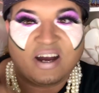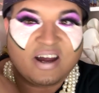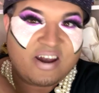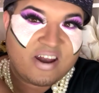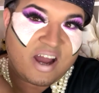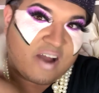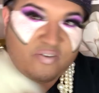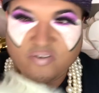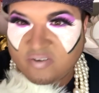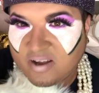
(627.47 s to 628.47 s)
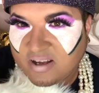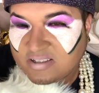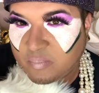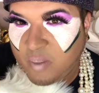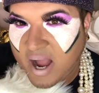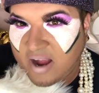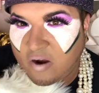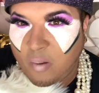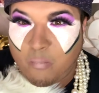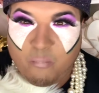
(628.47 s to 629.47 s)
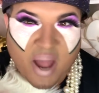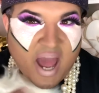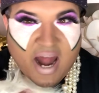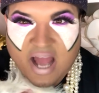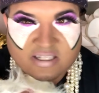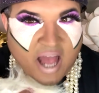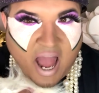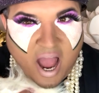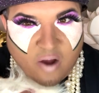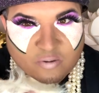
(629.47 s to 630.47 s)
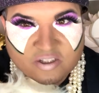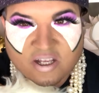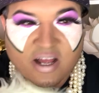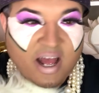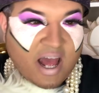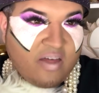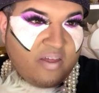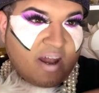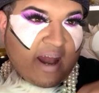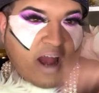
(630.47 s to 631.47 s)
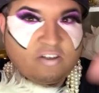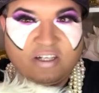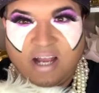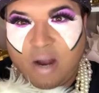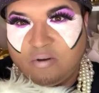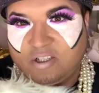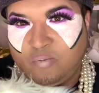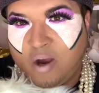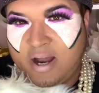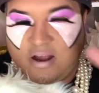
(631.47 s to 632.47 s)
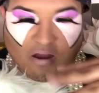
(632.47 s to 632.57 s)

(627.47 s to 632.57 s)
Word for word: enough to buy her a badass house, and then now she got what she wanted.